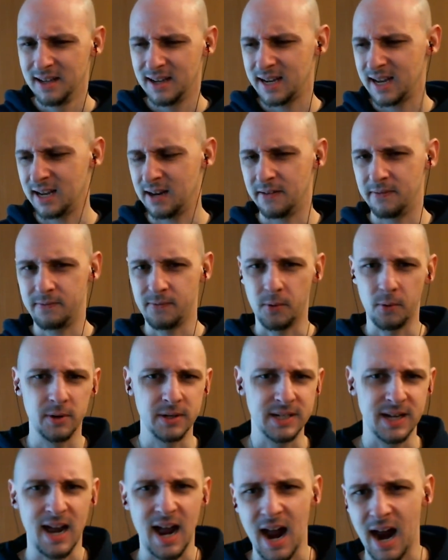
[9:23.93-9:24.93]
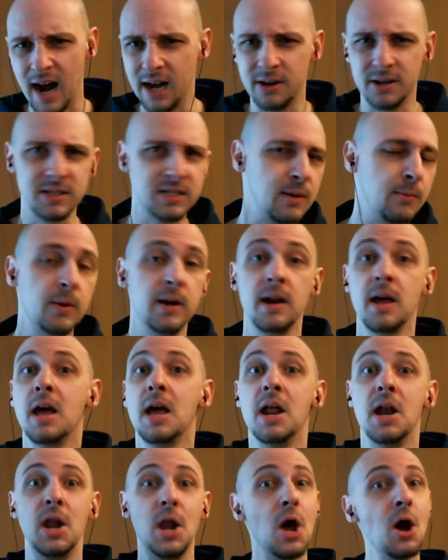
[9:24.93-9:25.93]
afford to hire someone.
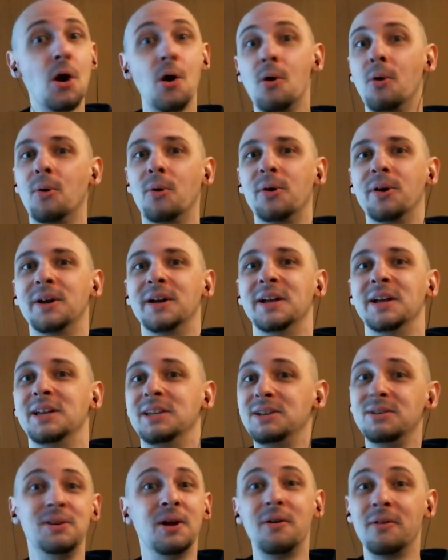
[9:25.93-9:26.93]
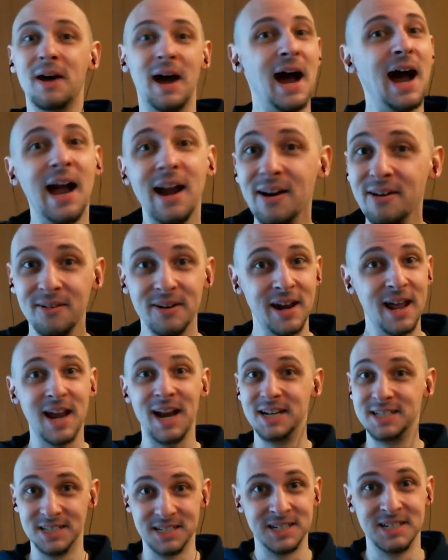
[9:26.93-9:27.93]
No, you don't hire an
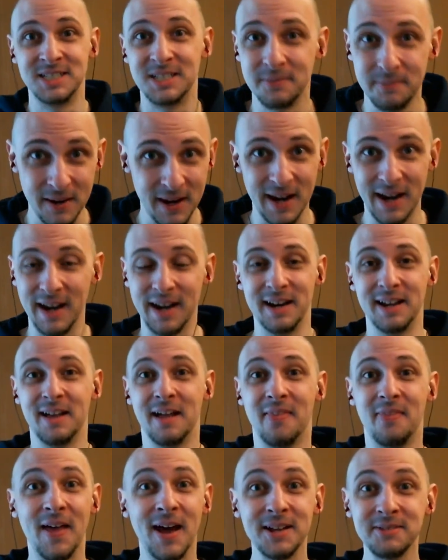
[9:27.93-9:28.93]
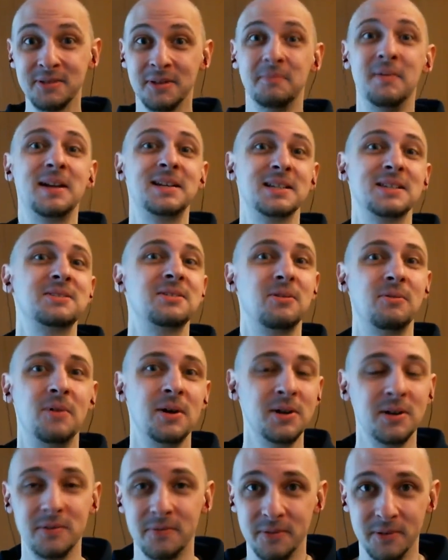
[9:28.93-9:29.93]
agent in Japan. That's what makes it so
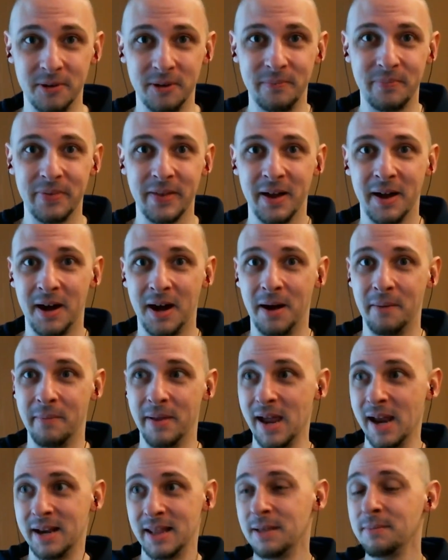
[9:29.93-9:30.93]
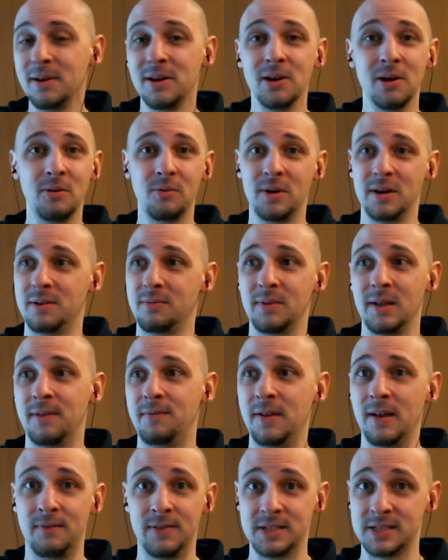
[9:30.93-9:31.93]
wonderful. And let me know if
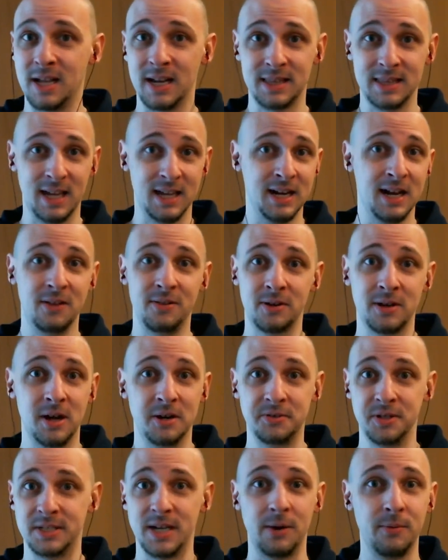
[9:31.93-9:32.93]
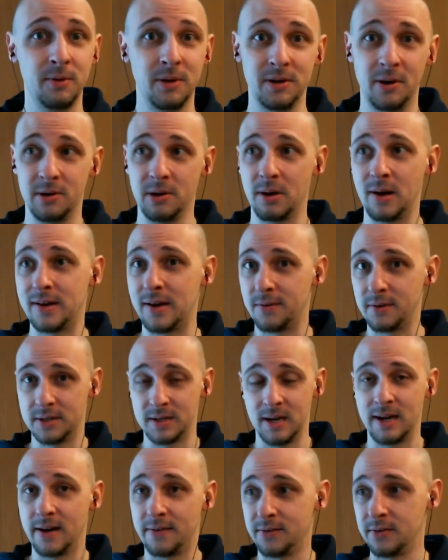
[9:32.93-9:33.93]
it's like that in other countries. I really don't know. I
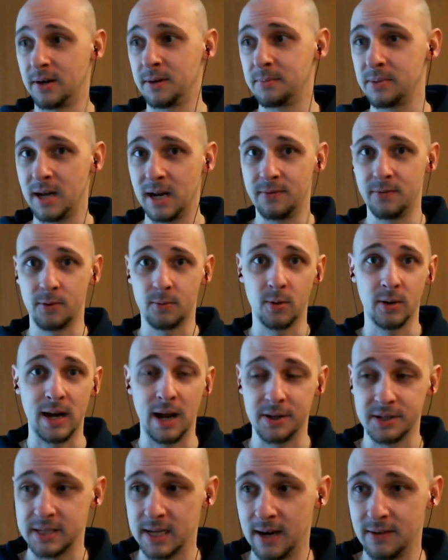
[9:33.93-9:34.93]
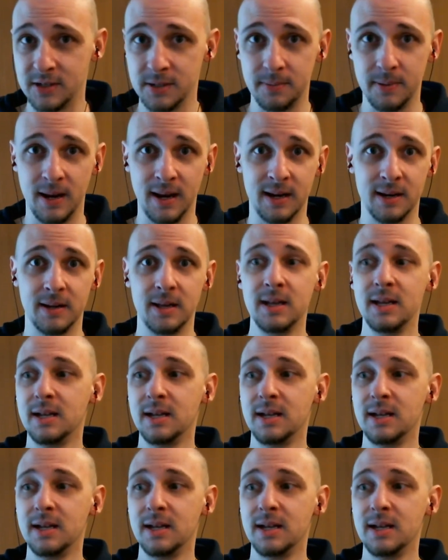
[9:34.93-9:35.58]
never applied for work outside of Japan,